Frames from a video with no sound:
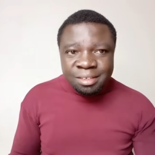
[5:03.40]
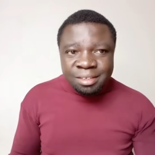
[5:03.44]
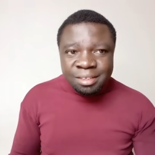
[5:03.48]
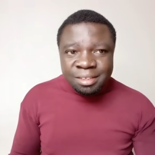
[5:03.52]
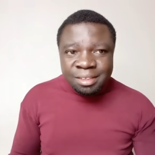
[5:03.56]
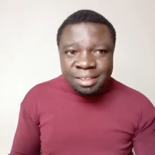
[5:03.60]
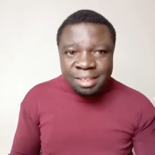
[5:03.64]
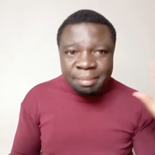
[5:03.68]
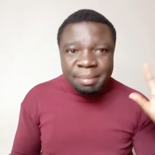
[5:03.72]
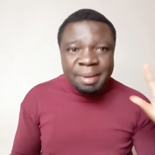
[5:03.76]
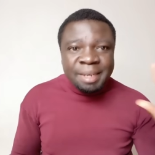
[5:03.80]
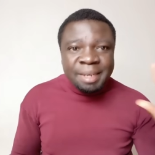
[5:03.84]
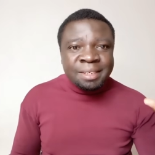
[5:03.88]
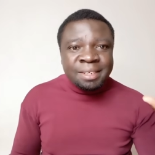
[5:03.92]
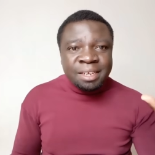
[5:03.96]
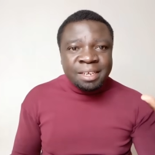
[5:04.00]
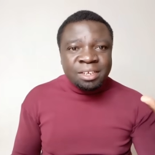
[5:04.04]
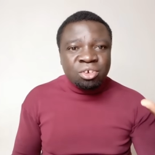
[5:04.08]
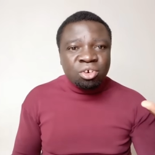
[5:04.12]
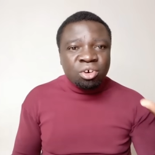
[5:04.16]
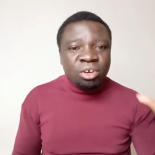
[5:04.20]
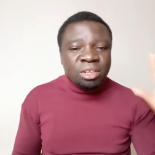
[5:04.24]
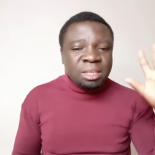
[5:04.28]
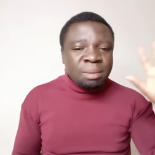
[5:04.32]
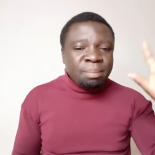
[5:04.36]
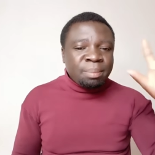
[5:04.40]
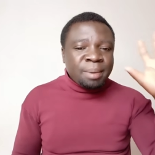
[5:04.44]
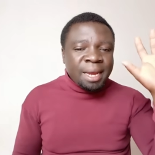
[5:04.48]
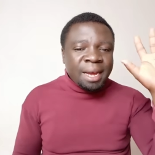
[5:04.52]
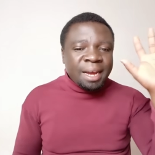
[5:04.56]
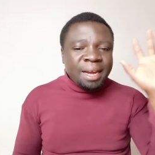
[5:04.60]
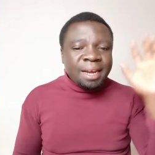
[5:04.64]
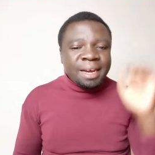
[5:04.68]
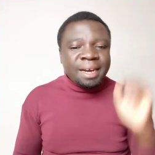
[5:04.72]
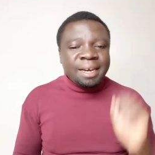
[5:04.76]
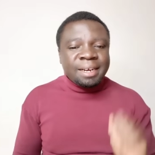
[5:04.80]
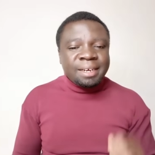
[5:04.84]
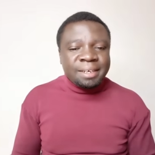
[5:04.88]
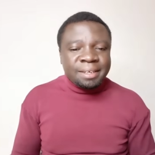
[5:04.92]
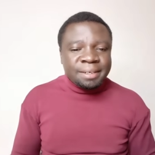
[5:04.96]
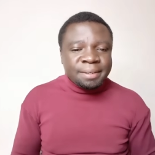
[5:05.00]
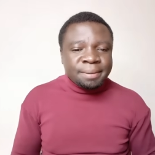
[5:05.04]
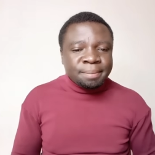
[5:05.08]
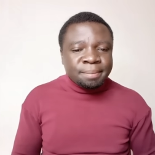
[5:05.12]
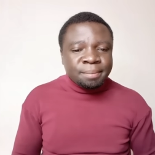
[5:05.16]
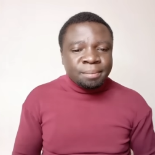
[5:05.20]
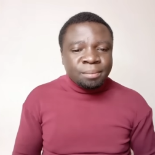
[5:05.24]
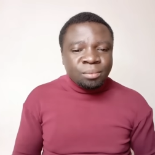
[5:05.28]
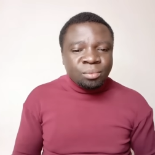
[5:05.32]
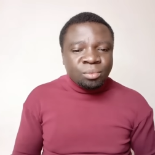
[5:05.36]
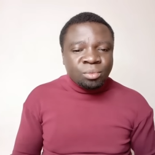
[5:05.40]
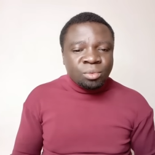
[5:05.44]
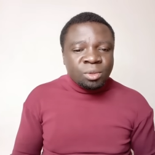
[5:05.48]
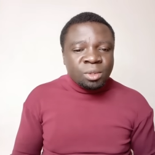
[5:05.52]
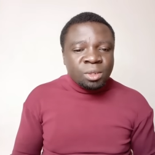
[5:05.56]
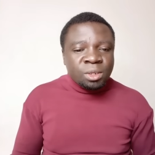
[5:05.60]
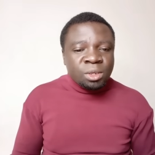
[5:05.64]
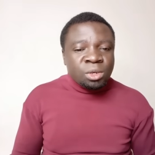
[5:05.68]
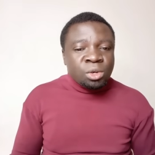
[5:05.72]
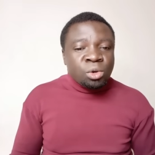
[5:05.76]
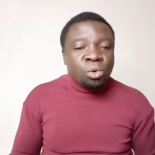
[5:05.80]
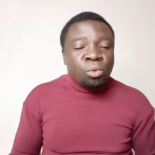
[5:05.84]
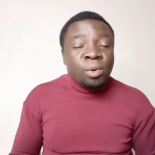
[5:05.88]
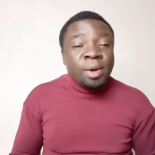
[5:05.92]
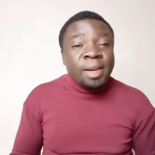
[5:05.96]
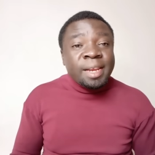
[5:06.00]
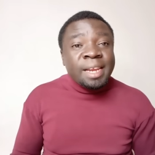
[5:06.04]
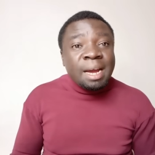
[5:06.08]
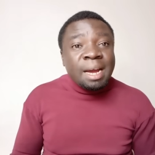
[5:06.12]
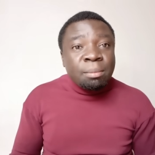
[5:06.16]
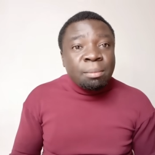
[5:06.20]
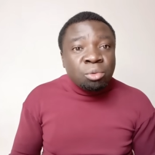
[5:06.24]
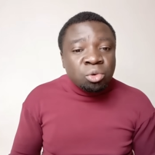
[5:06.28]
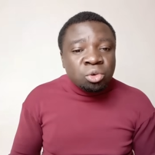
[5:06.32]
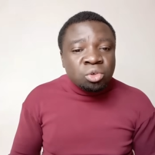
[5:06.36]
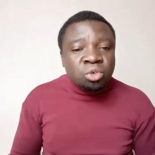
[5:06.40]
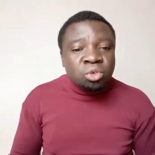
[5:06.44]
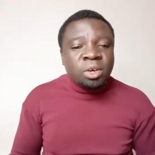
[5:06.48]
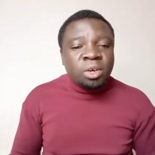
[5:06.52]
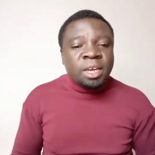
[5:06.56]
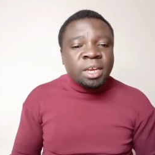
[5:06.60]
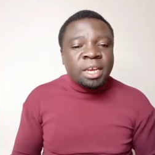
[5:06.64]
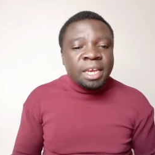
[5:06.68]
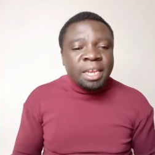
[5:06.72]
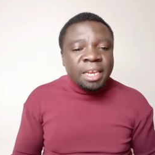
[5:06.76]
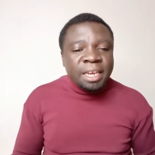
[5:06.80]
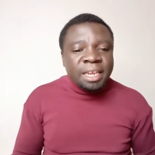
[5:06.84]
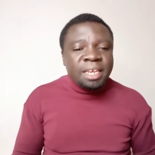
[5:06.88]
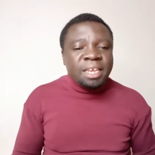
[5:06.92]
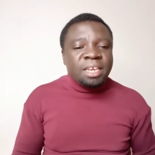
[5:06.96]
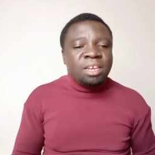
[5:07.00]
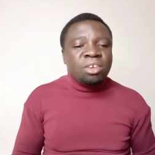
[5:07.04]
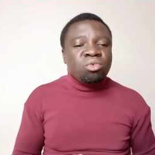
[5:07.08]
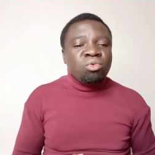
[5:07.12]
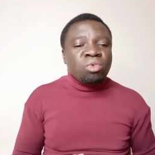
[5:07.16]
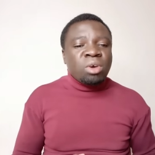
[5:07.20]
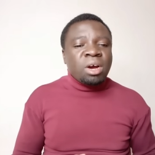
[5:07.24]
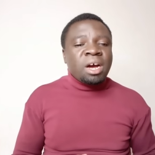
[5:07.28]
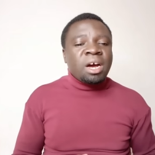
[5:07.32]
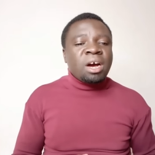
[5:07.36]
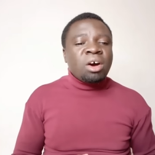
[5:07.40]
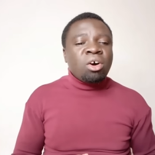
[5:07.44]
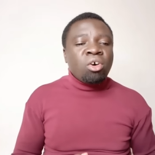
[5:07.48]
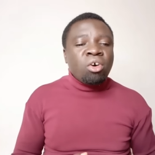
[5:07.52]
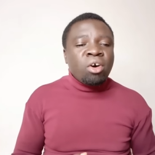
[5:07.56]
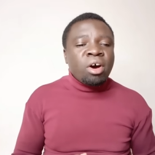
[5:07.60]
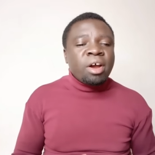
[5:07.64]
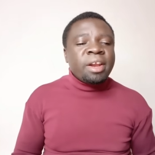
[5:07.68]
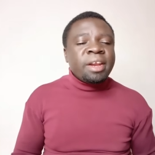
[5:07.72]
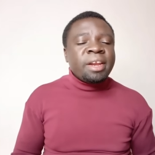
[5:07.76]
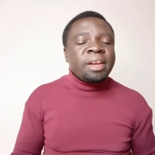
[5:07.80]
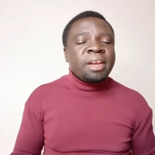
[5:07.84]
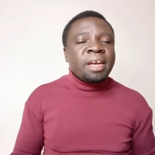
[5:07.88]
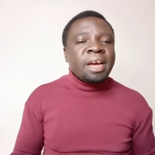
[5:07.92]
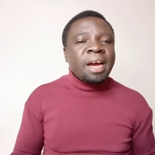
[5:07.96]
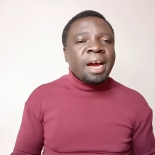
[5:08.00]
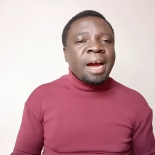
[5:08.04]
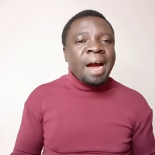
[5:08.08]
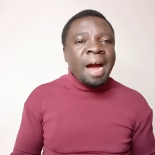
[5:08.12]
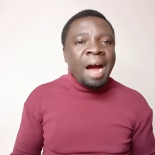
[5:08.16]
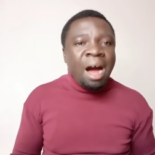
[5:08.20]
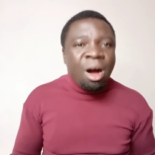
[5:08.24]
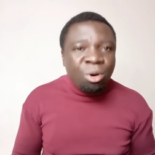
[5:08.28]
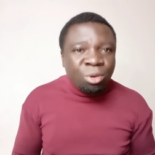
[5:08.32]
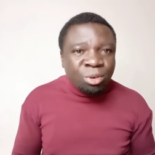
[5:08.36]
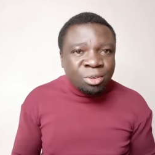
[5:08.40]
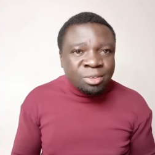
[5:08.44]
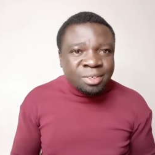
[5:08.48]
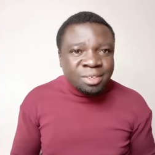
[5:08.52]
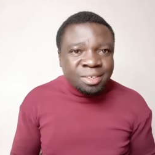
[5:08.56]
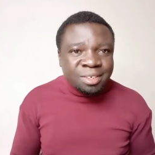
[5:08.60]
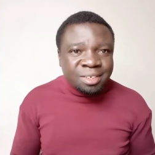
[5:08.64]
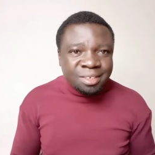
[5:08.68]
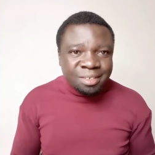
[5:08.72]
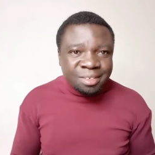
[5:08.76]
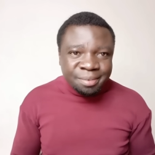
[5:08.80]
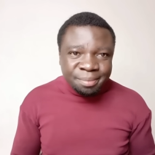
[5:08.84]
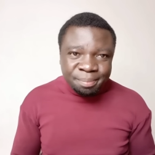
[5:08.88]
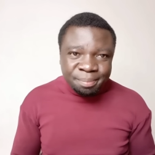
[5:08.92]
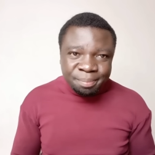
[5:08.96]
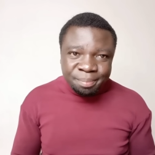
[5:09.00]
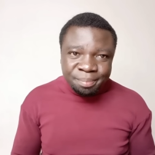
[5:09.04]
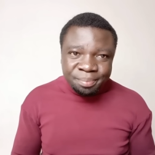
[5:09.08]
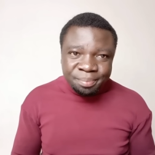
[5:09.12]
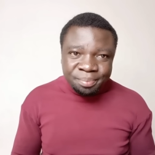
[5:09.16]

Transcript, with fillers: the message on the placard. William Ruto, clean your own house.